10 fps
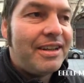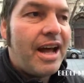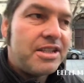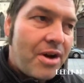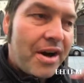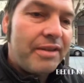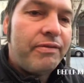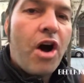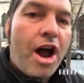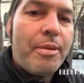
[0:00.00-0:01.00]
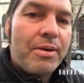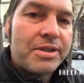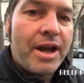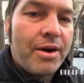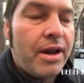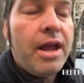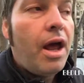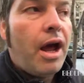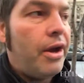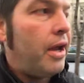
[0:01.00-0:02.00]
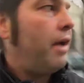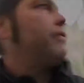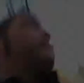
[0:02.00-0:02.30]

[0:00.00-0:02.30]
That's kind of the vibe I was going. Okay.